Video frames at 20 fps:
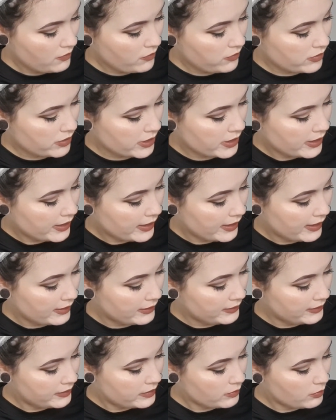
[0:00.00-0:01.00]
for
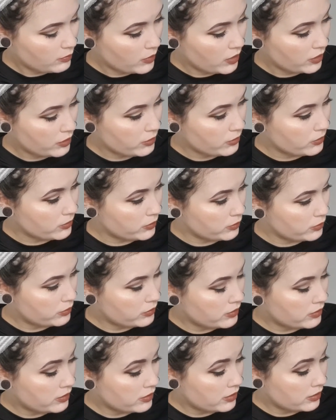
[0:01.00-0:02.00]
elite model look.